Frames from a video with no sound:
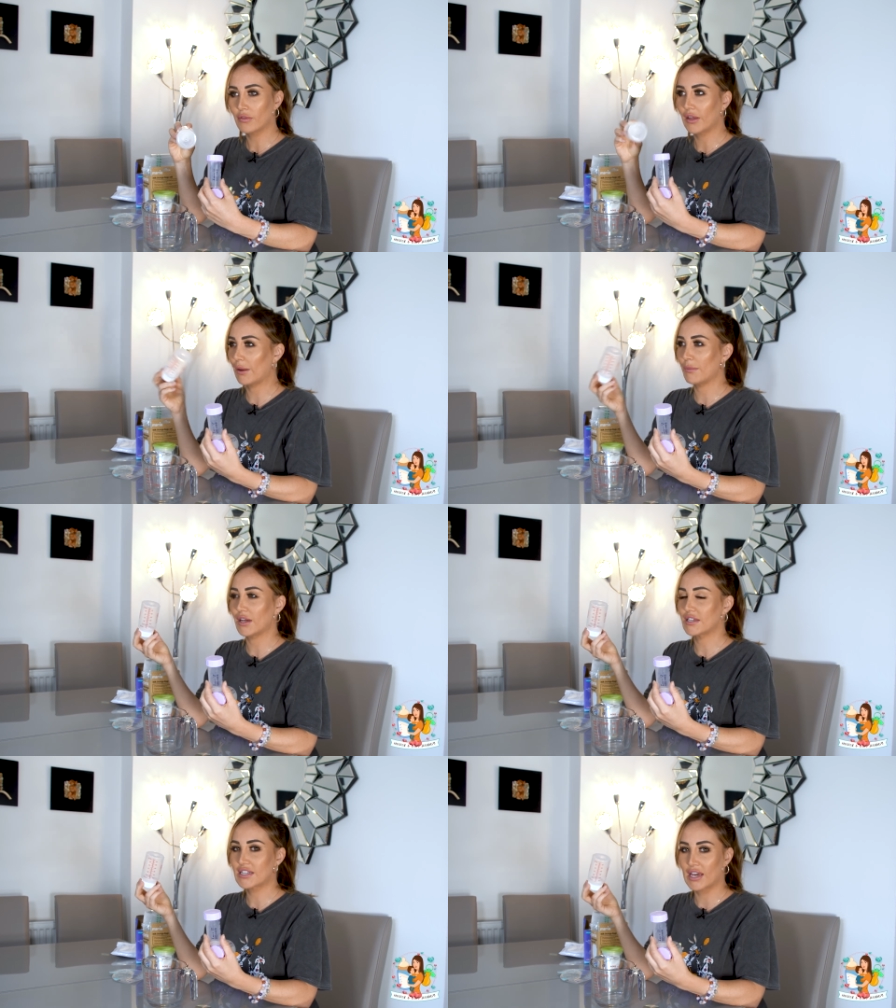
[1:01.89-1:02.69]
They gave me
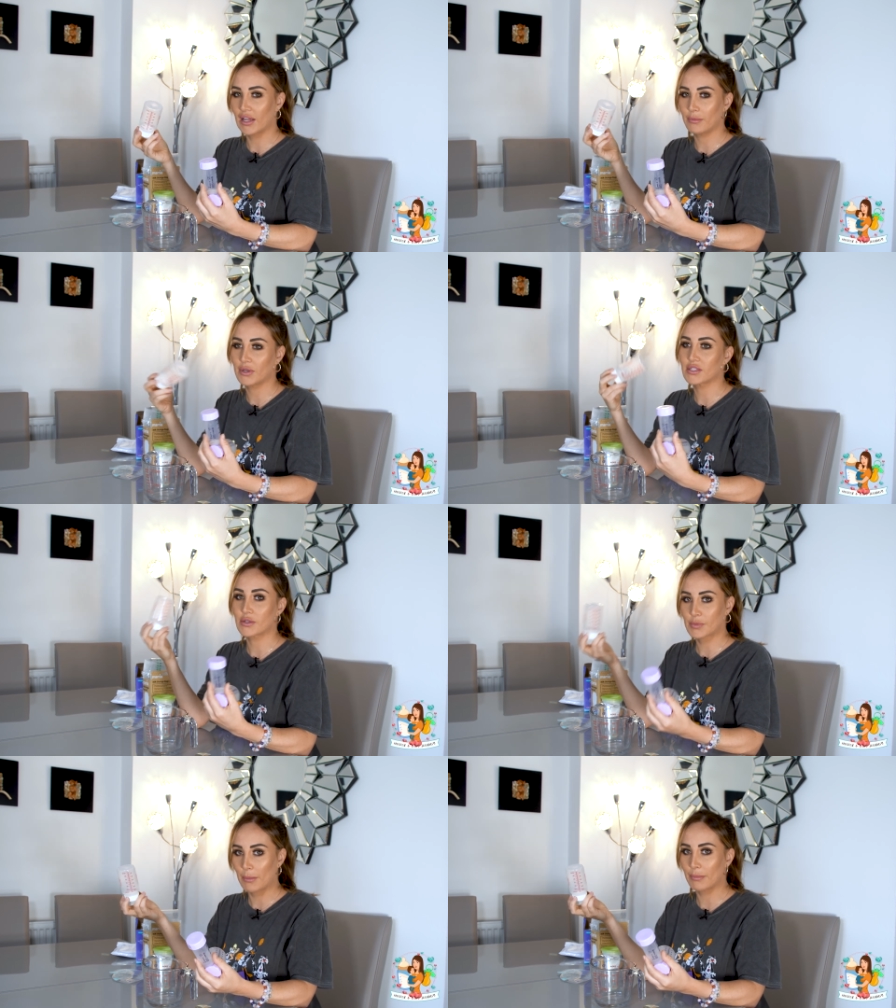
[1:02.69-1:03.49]
like 10 because I
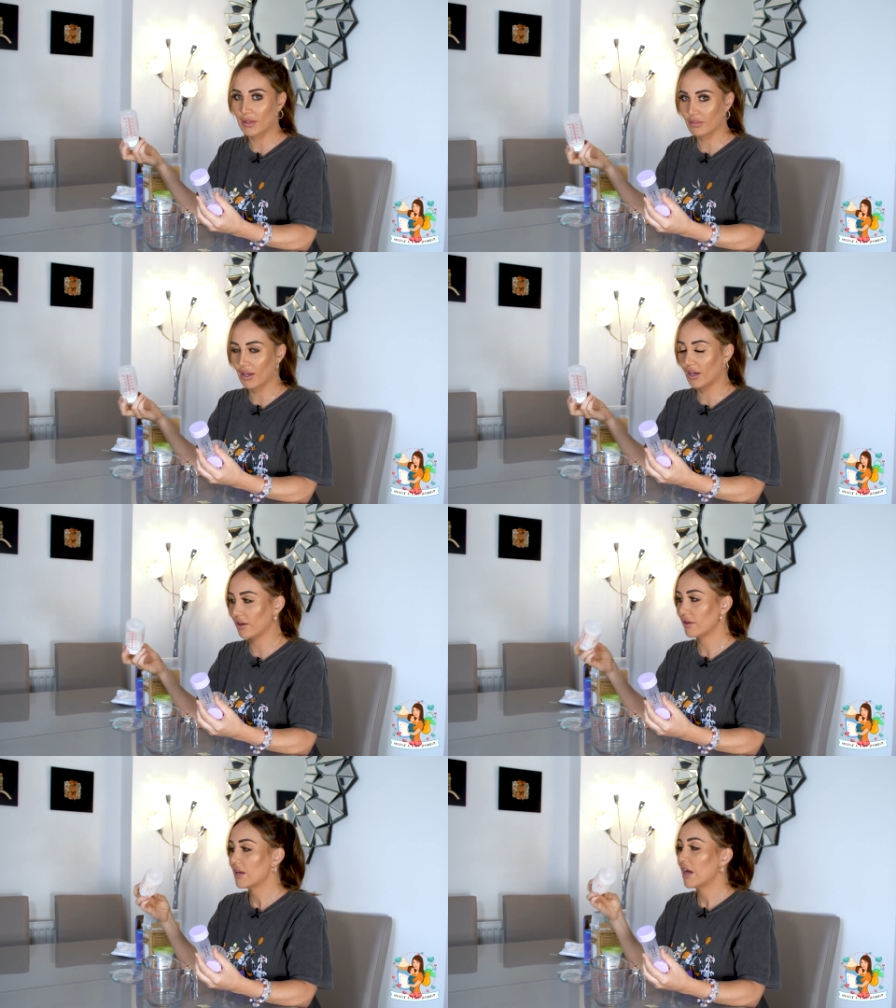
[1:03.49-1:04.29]
was pumping there.
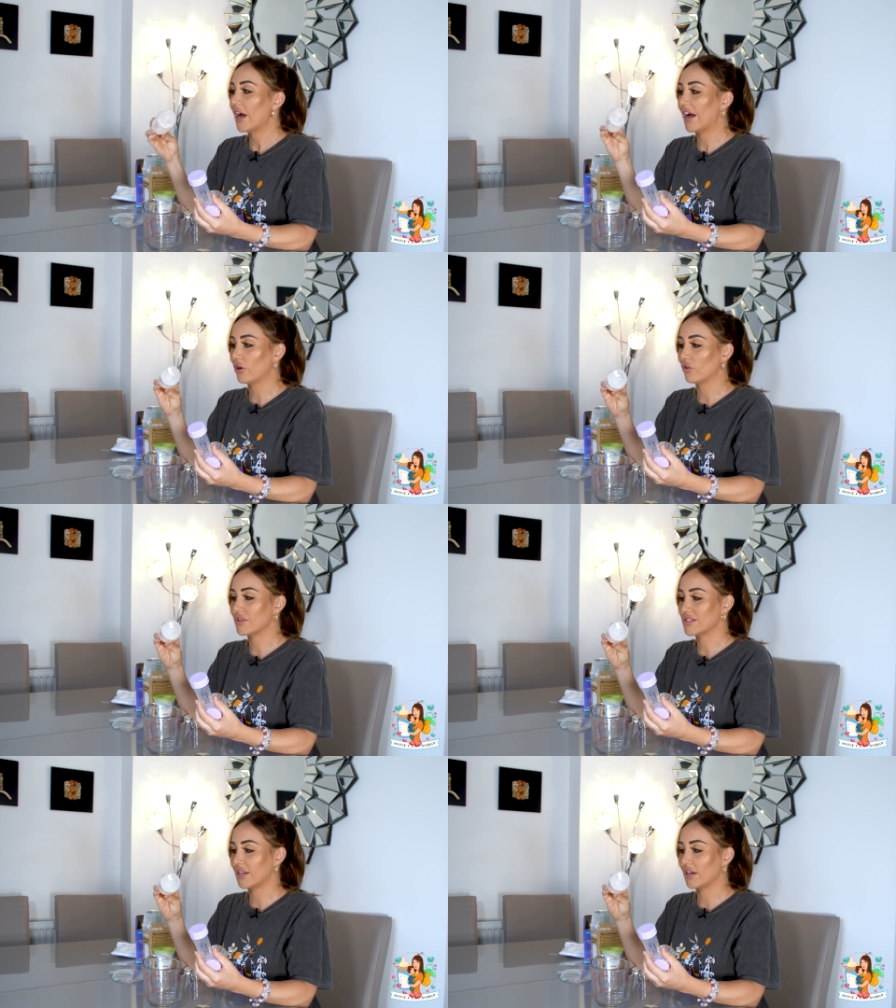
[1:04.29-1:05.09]
And
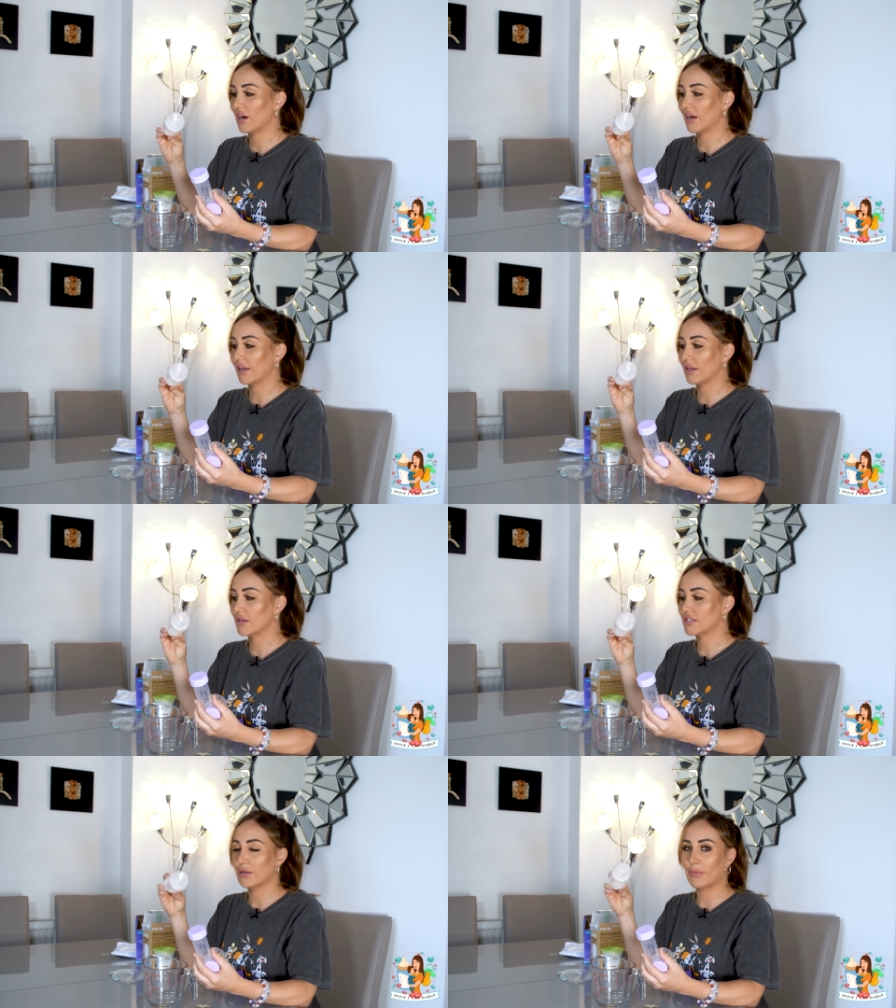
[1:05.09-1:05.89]
obviously I
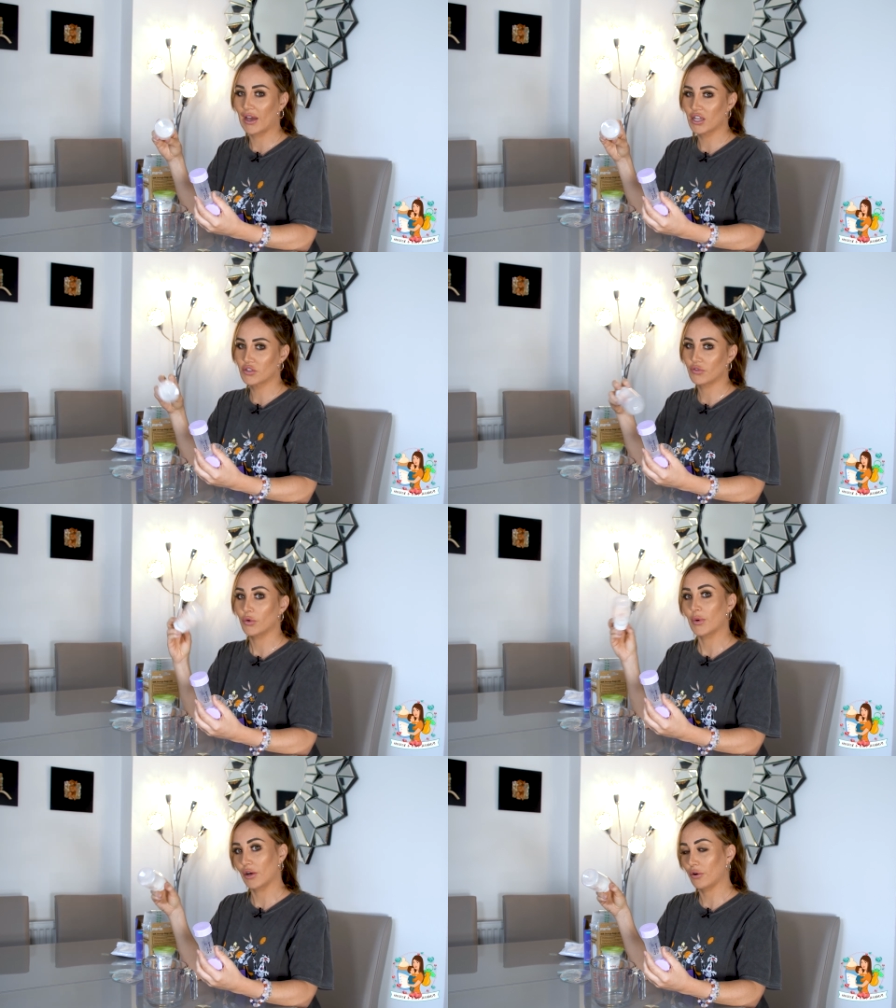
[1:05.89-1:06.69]
did a batch for
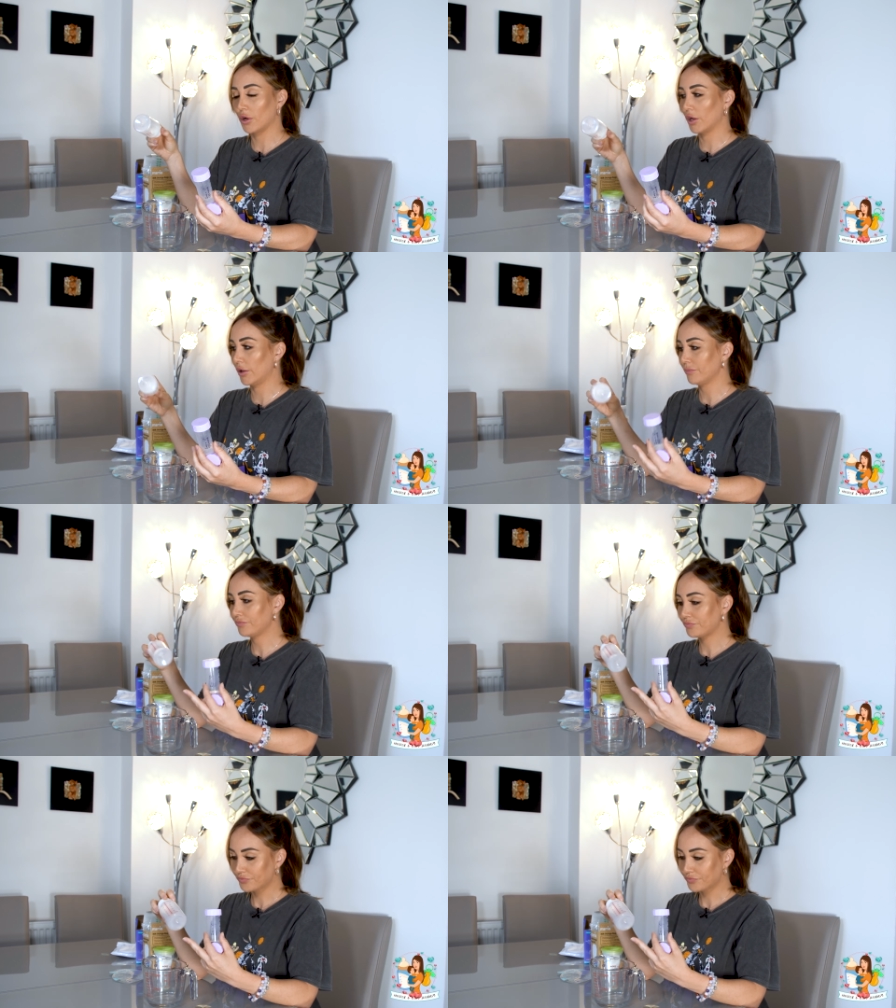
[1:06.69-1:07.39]
when I got home.